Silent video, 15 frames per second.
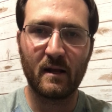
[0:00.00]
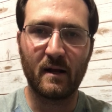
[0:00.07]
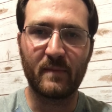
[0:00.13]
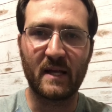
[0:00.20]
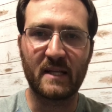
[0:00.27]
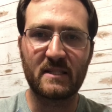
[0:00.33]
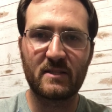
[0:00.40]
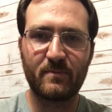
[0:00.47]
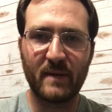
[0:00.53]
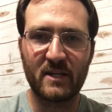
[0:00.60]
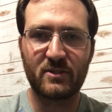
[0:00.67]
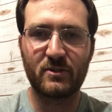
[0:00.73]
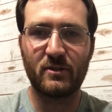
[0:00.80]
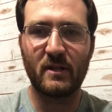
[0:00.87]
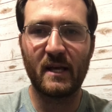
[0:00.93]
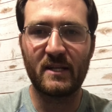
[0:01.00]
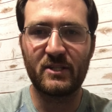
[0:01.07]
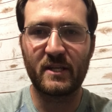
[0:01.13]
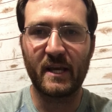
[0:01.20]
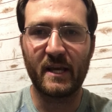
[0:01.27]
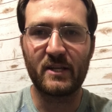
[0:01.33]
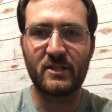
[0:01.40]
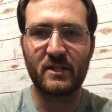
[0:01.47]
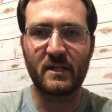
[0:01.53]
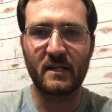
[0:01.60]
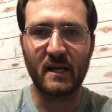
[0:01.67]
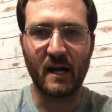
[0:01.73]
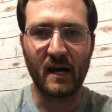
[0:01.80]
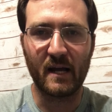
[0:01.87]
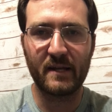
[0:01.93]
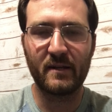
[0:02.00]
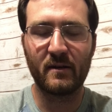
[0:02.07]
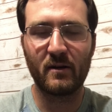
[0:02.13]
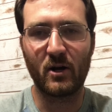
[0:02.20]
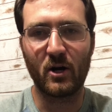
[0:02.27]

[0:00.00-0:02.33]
That's specialeducationguide,